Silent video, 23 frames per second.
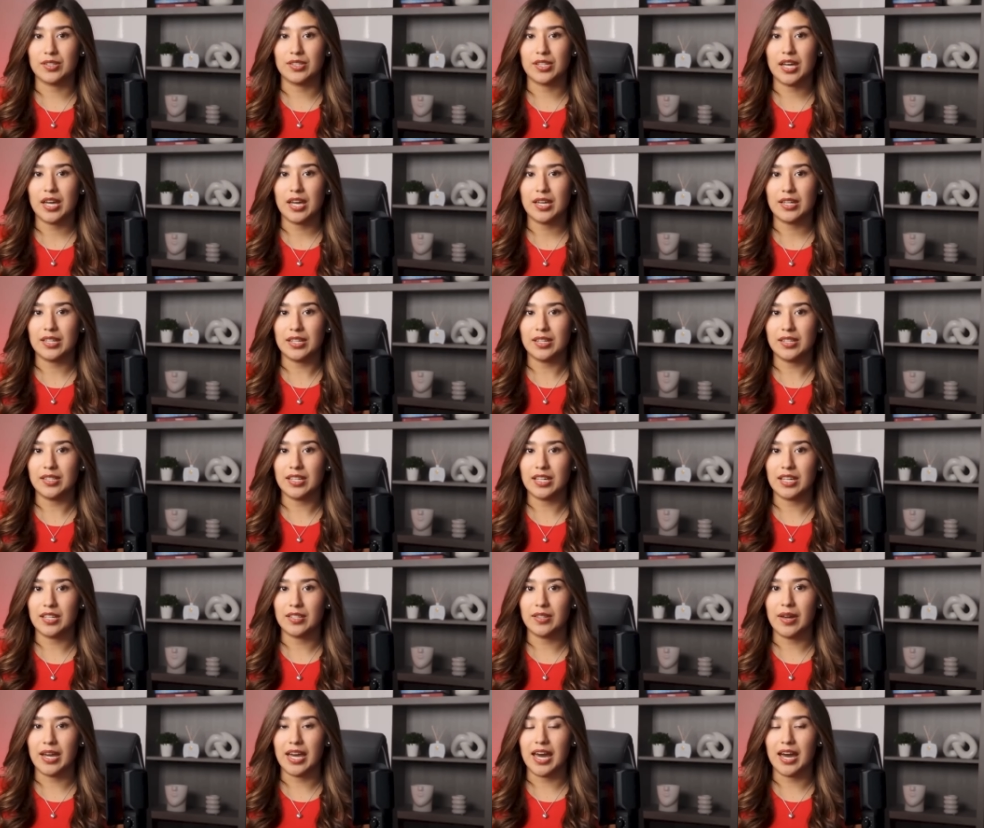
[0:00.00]
start, you
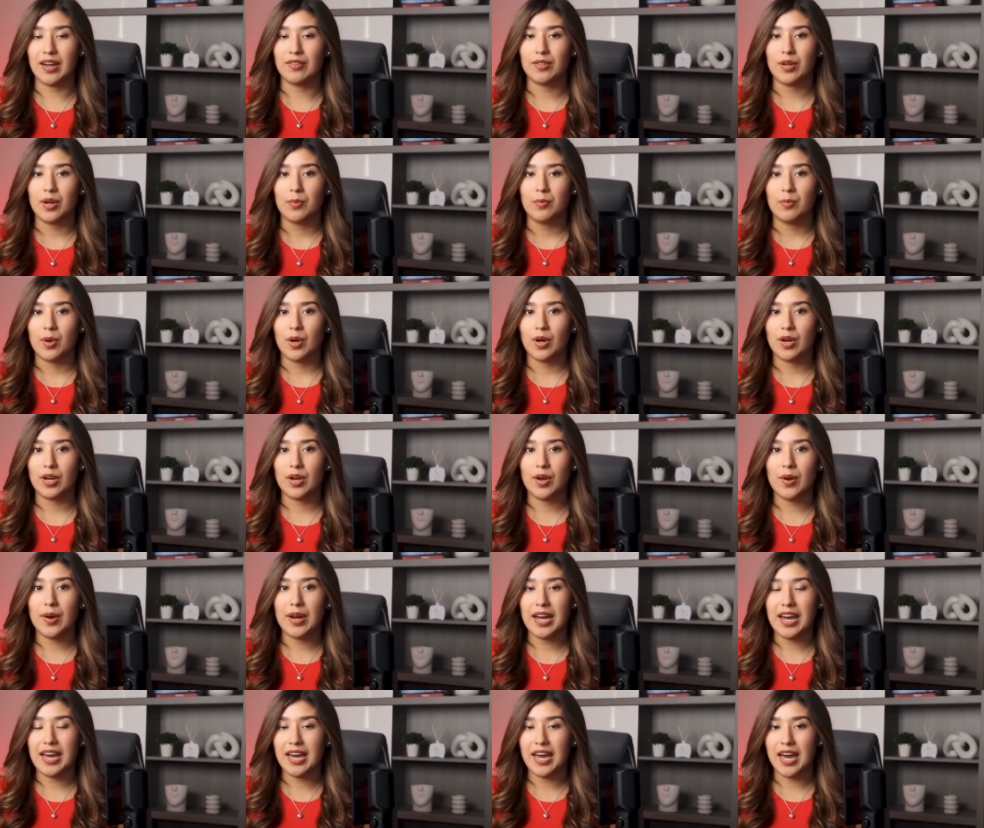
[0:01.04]
need to have your
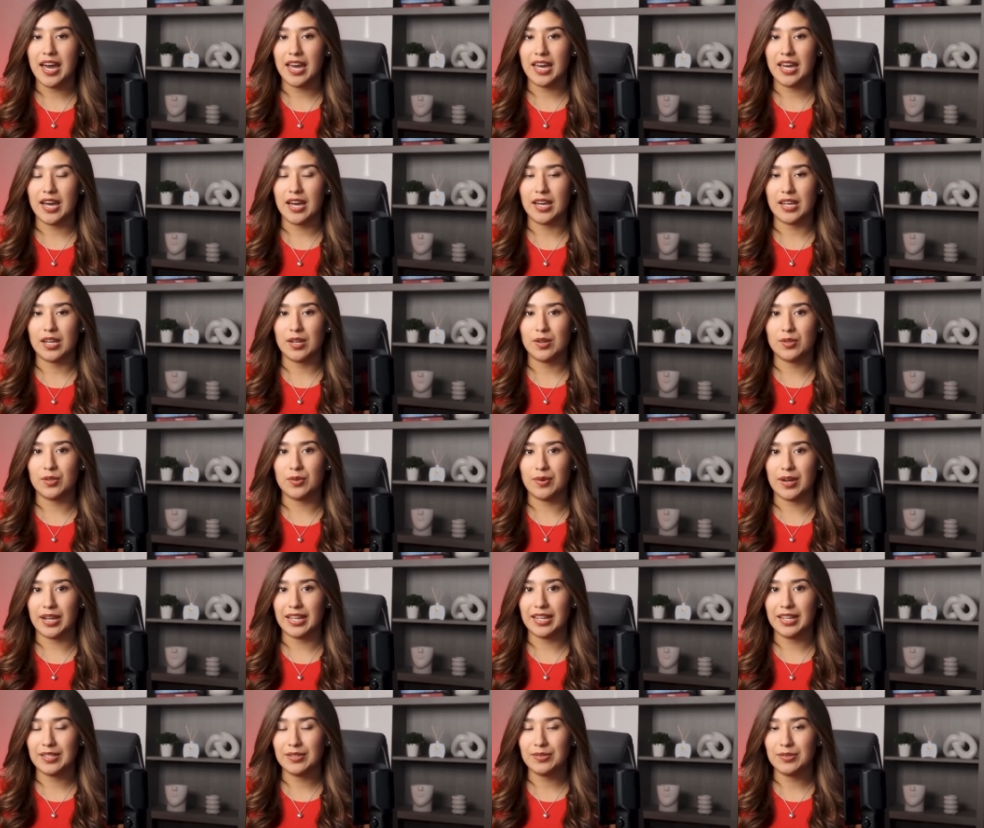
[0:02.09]
Pollo AI account
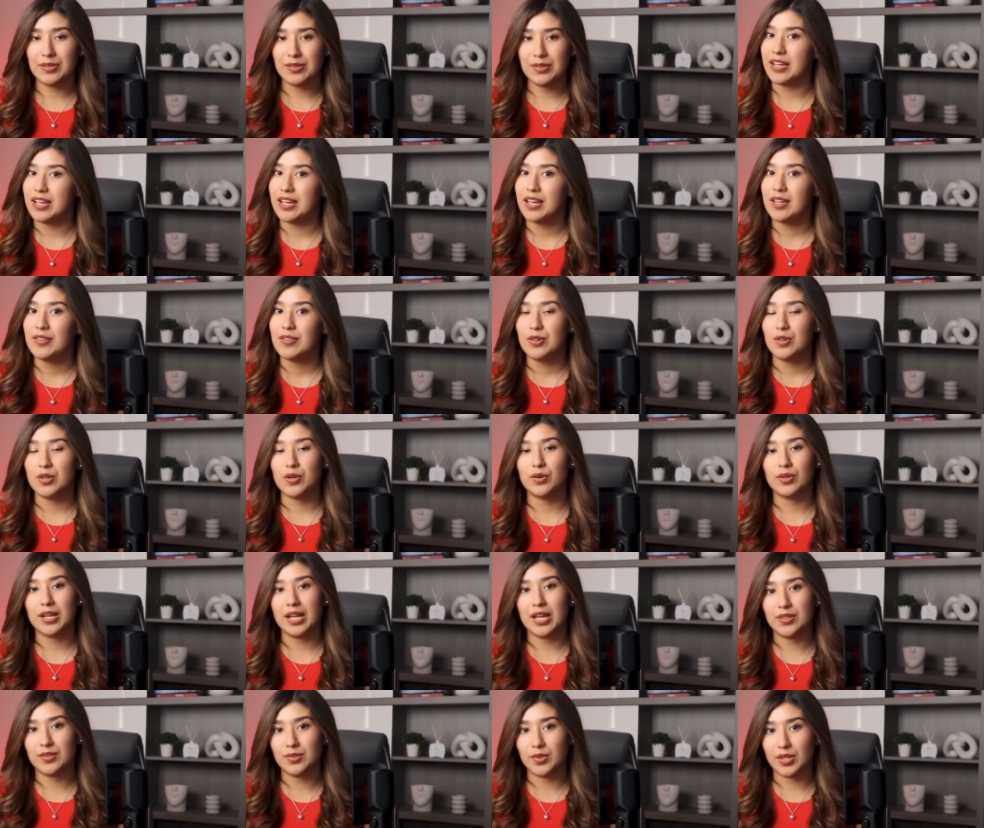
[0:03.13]
ready. If you don't
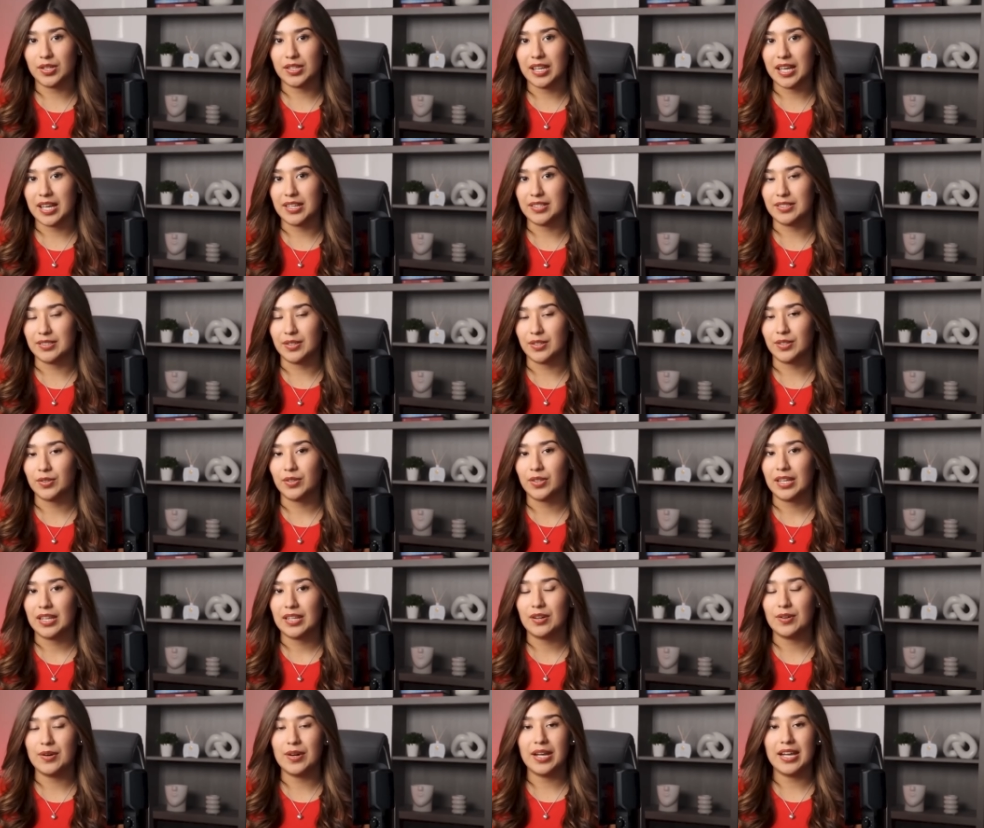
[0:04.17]
have one yet, you
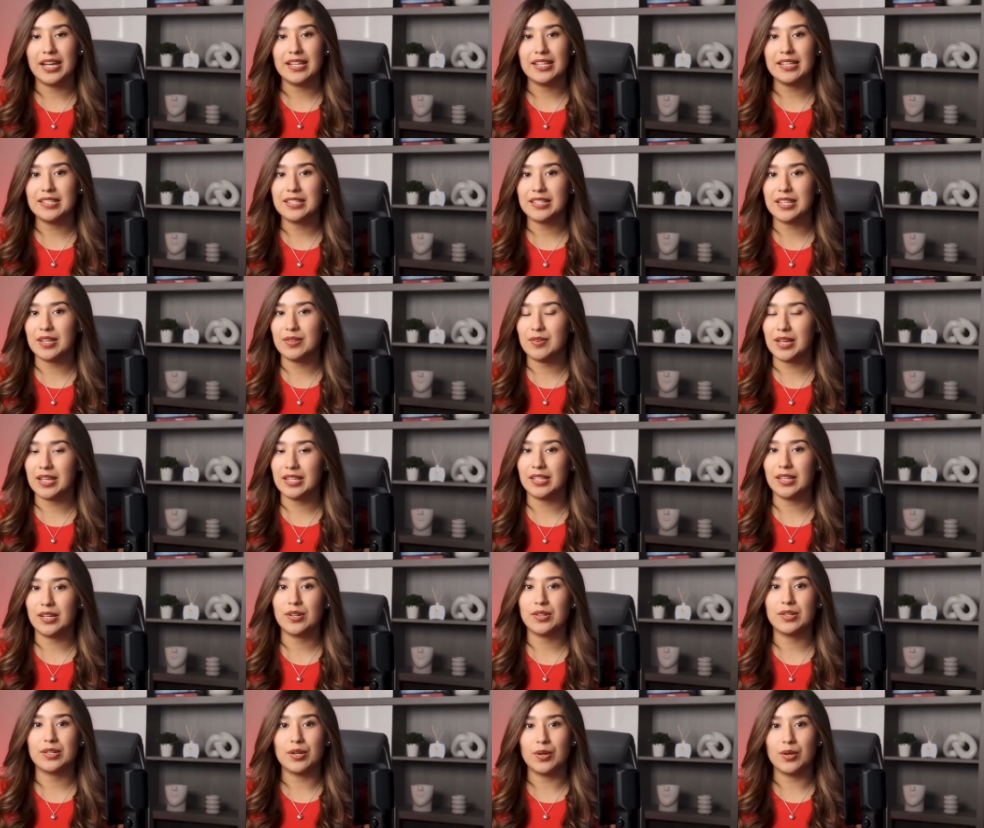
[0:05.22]
can create it directly on